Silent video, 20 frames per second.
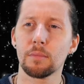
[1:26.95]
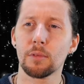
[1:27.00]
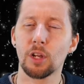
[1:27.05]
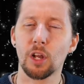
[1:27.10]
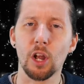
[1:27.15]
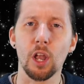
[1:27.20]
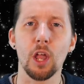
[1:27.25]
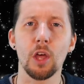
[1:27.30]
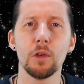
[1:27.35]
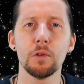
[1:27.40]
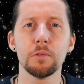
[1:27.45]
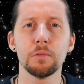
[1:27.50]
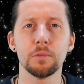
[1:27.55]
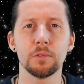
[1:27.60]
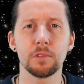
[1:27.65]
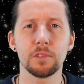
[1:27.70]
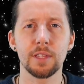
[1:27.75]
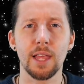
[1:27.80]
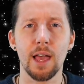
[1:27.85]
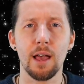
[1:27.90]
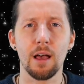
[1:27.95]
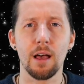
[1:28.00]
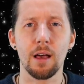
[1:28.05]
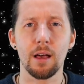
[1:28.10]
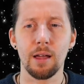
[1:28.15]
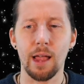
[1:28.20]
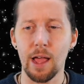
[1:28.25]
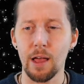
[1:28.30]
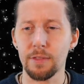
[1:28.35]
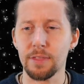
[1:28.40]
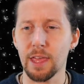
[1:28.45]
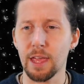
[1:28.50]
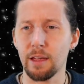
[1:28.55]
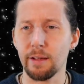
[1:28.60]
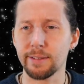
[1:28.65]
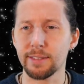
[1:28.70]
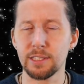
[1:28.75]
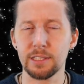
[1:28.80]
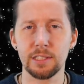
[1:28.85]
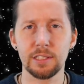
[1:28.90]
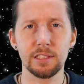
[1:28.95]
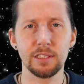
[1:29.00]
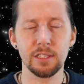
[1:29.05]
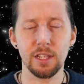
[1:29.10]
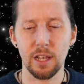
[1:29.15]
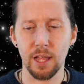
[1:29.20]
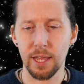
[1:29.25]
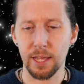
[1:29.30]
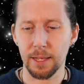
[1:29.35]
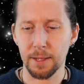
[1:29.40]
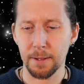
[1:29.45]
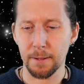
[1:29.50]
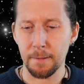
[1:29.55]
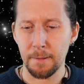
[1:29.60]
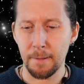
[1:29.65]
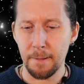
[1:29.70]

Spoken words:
clones that are out there? Is it just like,